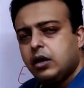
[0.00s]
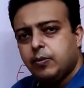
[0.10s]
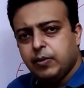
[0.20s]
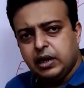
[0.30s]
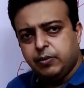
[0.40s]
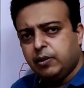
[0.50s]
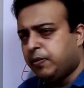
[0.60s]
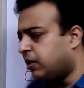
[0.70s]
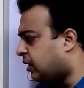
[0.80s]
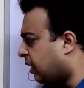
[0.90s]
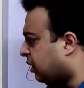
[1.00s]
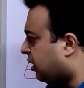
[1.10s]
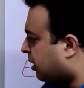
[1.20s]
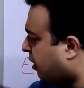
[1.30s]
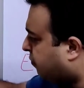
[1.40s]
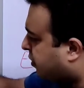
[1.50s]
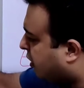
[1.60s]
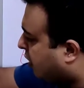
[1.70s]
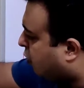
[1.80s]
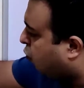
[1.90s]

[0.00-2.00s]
Many people think that after